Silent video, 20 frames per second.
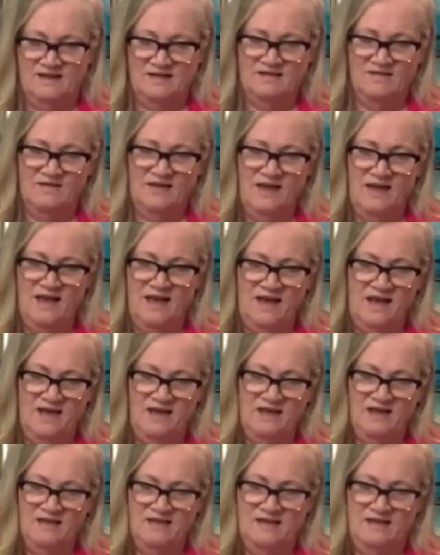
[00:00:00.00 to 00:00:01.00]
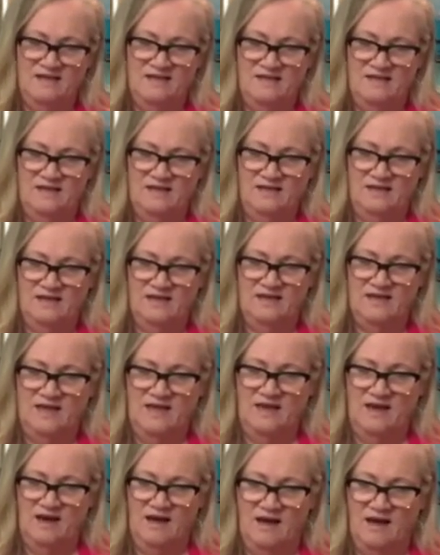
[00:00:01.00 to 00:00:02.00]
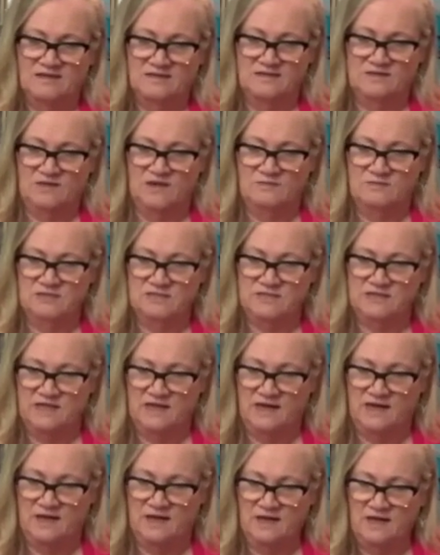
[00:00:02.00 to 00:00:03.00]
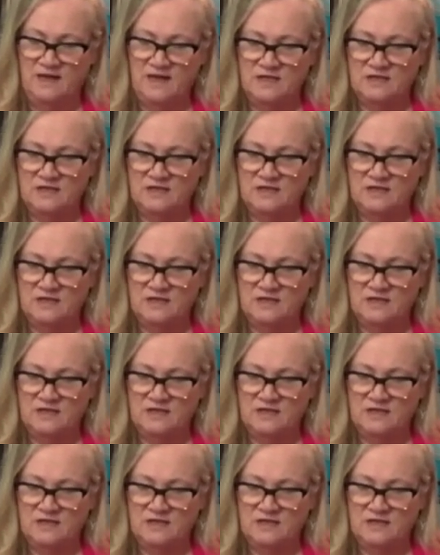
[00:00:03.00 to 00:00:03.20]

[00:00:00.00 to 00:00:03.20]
Okay. Yeah, so I'm just gonna,